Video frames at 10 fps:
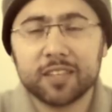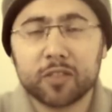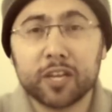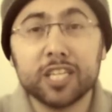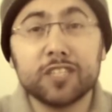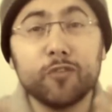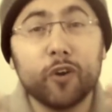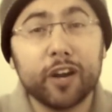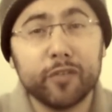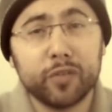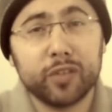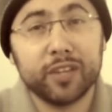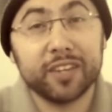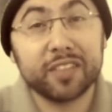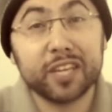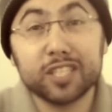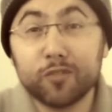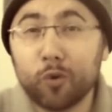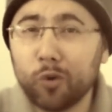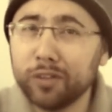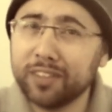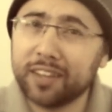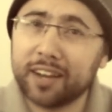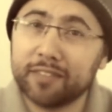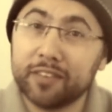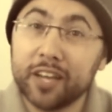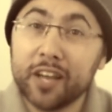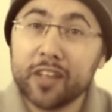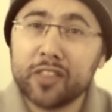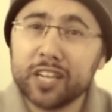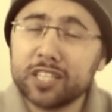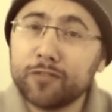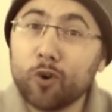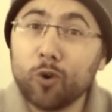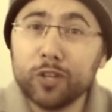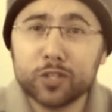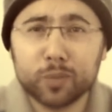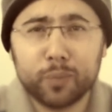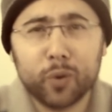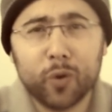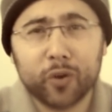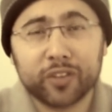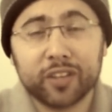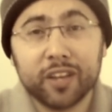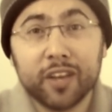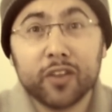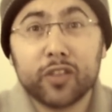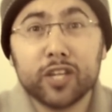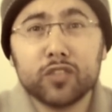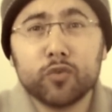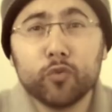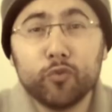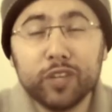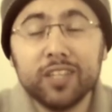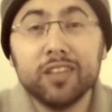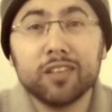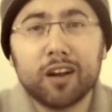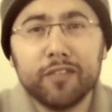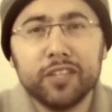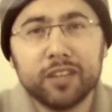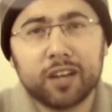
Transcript: Thanks for everything. Thanks for all the love. Thanks for all the support. Thanks for really loving the